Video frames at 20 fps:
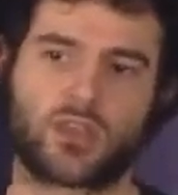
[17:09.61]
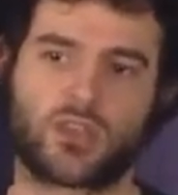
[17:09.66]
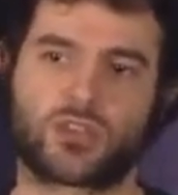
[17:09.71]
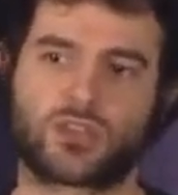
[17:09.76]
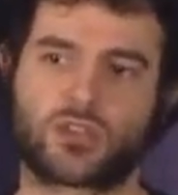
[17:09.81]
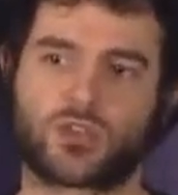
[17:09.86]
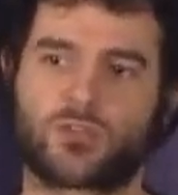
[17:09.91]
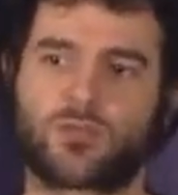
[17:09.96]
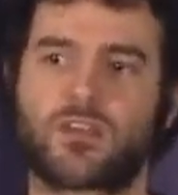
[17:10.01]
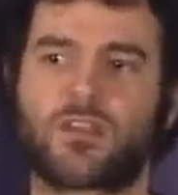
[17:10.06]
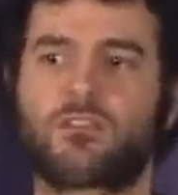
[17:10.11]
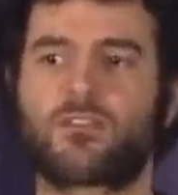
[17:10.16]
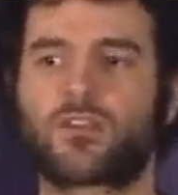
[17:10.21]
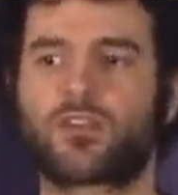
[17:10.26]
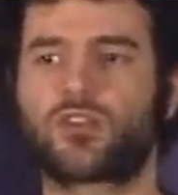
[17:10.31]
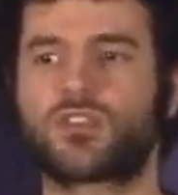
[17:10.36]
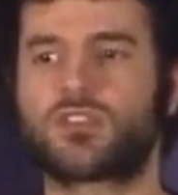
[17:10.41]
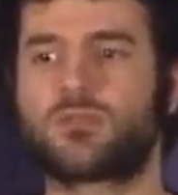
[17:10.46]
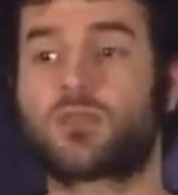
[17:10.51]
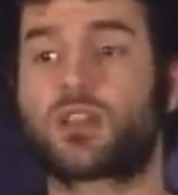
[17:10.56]
So if you ever
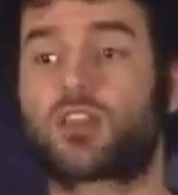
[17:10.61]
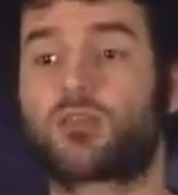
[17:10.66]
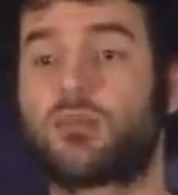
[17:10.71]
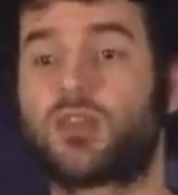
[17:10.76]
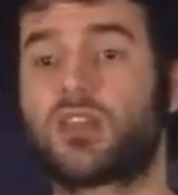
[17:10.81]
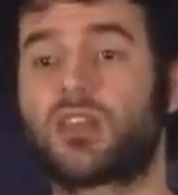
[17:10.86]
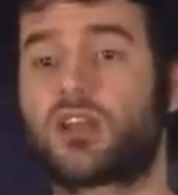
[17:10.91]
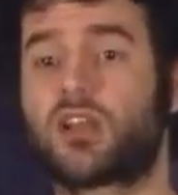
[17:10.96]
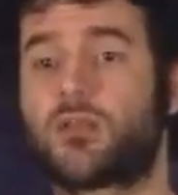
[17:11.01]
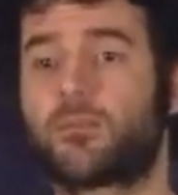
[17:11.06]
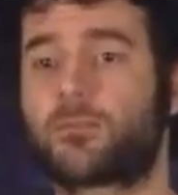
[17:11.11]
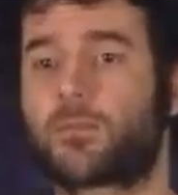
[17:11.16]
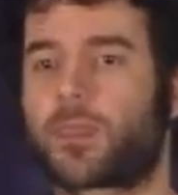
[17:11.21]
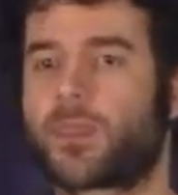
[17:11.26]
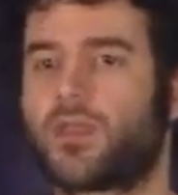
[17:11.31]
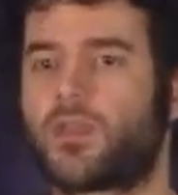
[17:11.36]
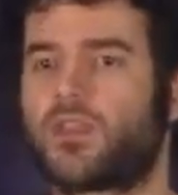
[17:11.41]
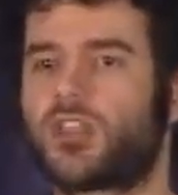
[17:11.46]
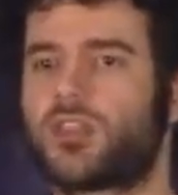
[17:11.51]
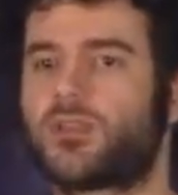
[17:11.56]
used Milkomeda,
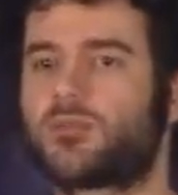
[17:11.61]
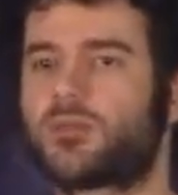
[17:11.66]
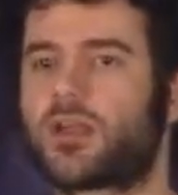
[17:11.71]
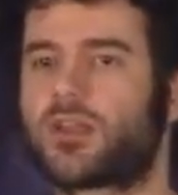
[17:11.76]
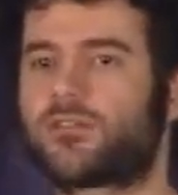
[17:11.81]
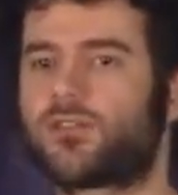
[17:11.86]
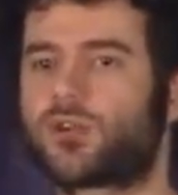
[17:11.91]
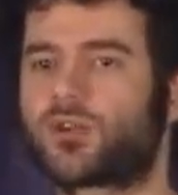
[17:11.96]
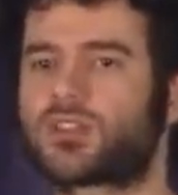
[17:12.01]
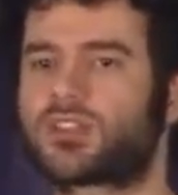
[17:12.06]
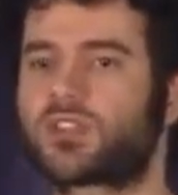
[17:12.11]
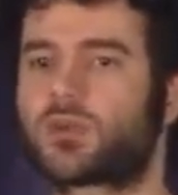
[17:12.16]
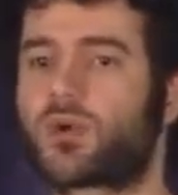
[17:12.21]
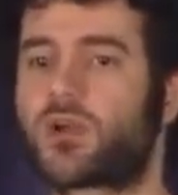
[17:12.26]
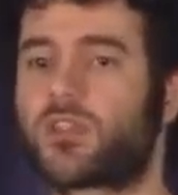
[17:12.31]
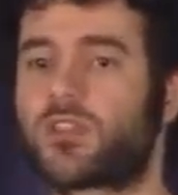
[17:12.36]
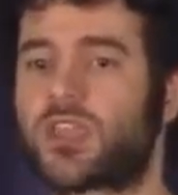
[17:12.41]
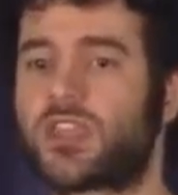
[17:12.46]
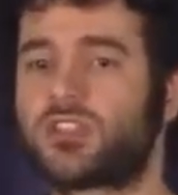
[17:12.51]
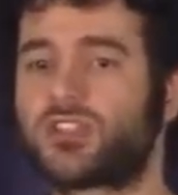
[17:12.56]
you might have noticed that
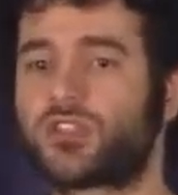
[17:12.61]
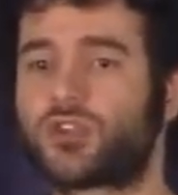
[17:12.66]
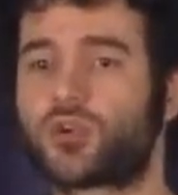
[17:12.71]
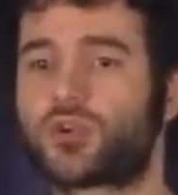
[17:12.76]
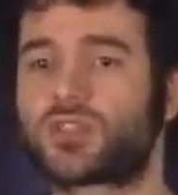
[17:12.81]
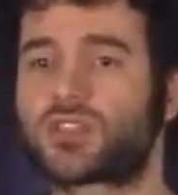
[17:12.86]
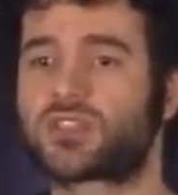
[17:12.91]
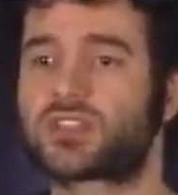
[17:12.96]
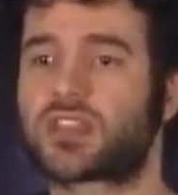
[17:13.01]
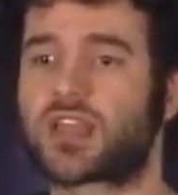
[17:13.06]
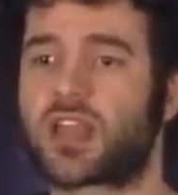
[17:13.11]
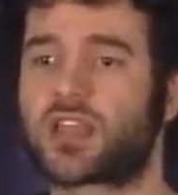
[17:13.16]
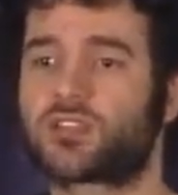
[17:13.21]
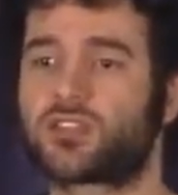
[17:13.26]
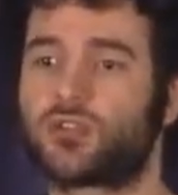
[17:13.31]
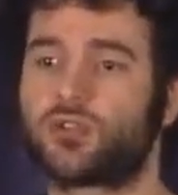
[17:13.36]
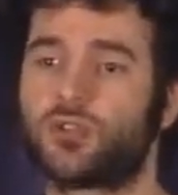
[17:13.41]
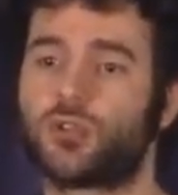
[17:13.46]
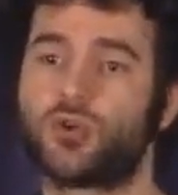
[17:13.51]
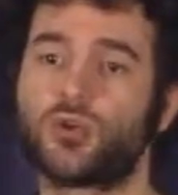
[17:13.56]
one of the issues is that
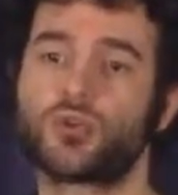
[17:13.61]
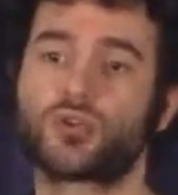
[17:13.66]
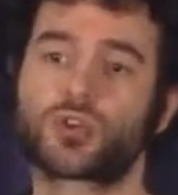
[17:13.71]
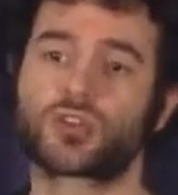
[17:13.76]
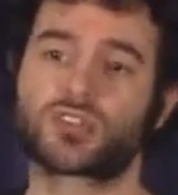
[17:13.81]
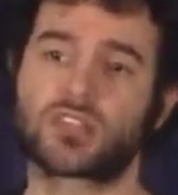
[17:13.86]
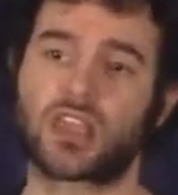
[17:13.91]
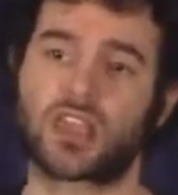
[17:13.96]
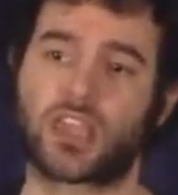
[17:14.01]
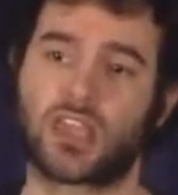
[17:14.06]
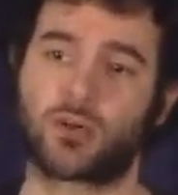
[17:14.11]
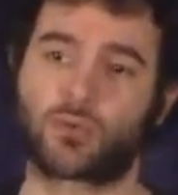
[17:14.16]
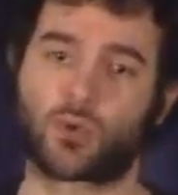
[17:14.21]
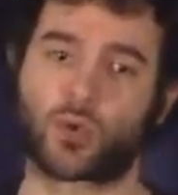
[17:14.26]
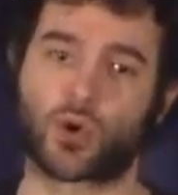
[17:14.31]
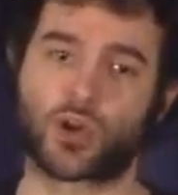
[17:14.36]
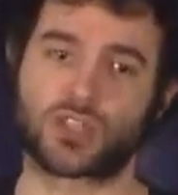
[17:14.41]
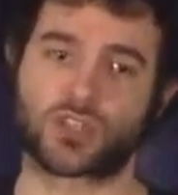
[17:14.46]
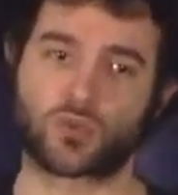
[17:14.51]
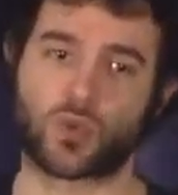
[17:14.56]
you lose your staking
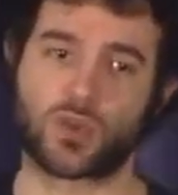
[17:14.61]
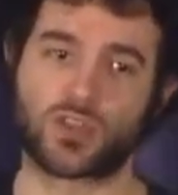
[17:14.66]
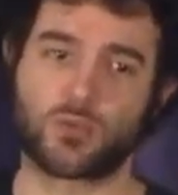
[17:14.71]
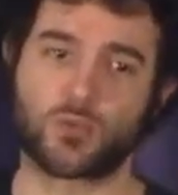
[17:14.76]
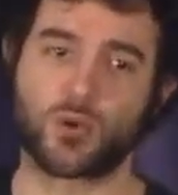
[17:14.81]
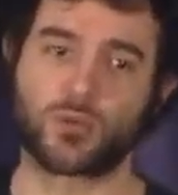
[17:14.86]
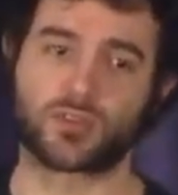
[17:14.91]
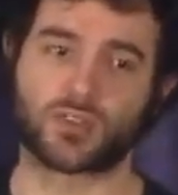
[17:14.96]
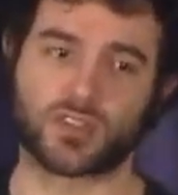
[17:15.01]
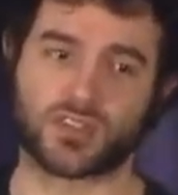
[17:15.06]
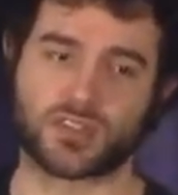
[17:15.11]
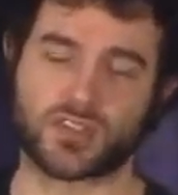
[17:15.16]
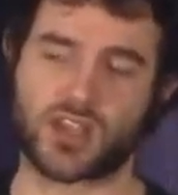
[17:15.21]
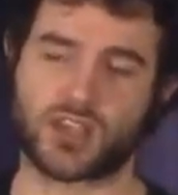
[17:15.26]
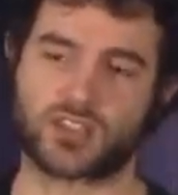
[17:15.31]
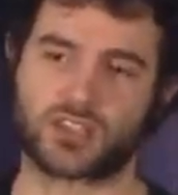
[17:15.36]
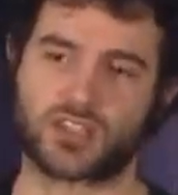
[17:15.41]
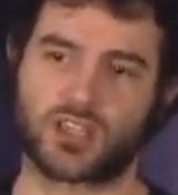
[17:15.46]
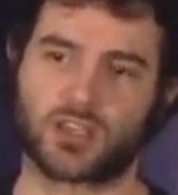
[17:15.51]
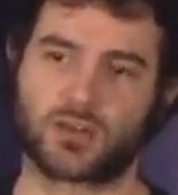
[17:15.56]
rewards when you move to the
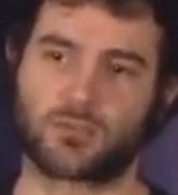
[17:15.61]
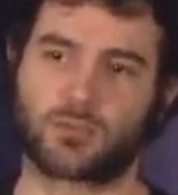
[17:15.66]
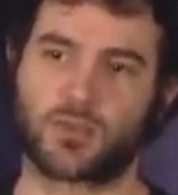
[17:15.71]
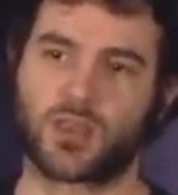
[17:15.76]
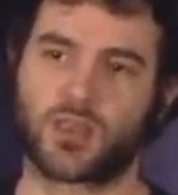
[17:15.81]
sidechain